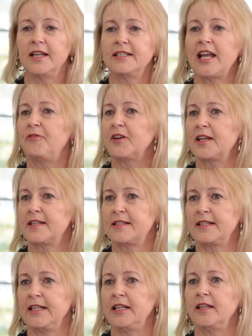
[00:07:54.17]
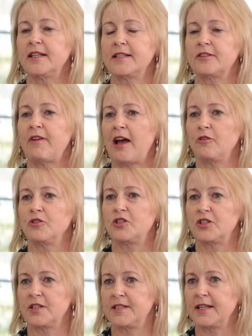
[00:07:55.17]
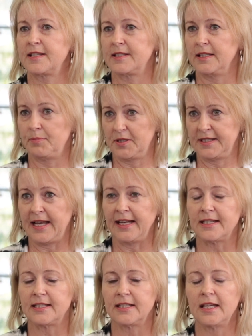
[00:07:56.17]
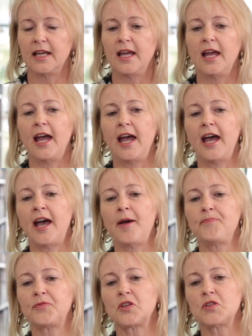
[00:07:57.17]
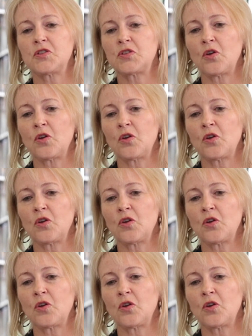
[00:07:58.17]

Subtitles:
The efficacy is around 60%. And